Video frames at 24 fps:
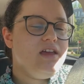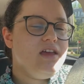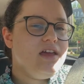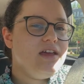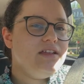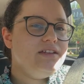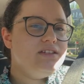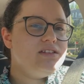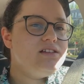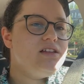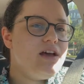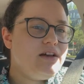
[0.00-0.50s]

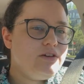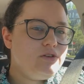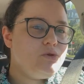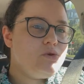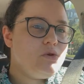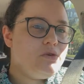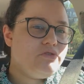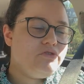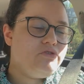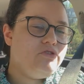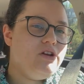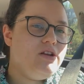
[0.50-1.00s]

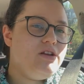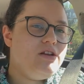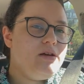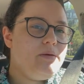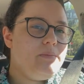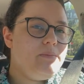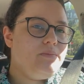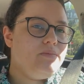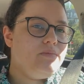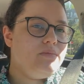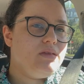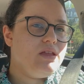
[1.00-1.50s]
Intellectual
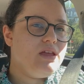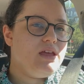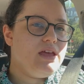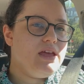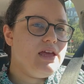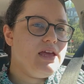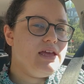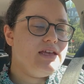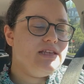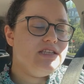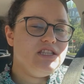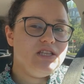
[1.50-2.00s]

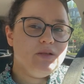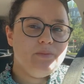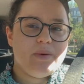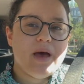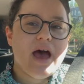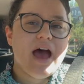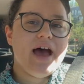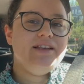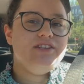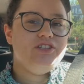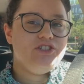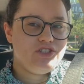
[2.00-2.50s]
freedom is the
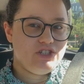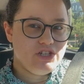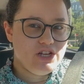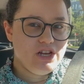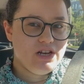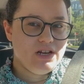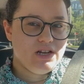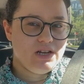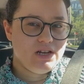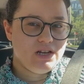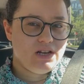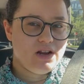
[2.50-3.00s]

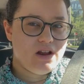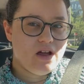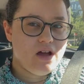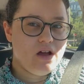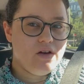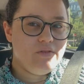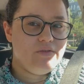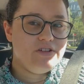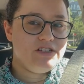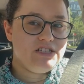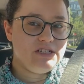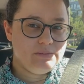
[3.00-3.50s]
bastion
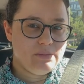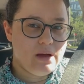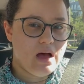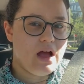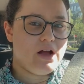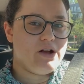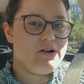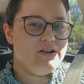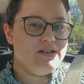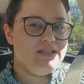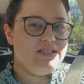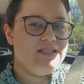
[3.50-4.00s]
of a
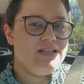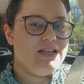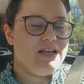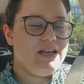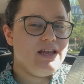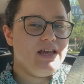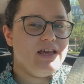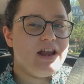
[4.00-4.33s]
democracy,